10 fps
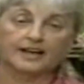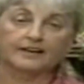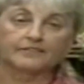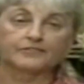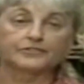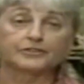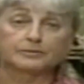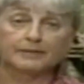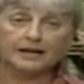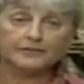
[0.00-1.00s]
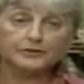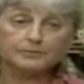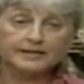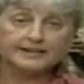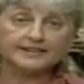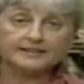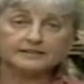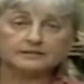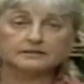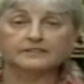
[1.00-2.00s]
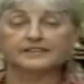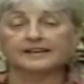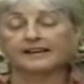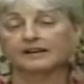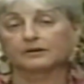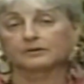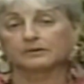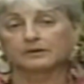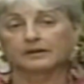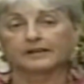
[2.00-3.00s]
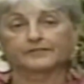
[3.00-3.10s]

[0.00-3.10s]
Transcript: You have the amount of humidity in the air.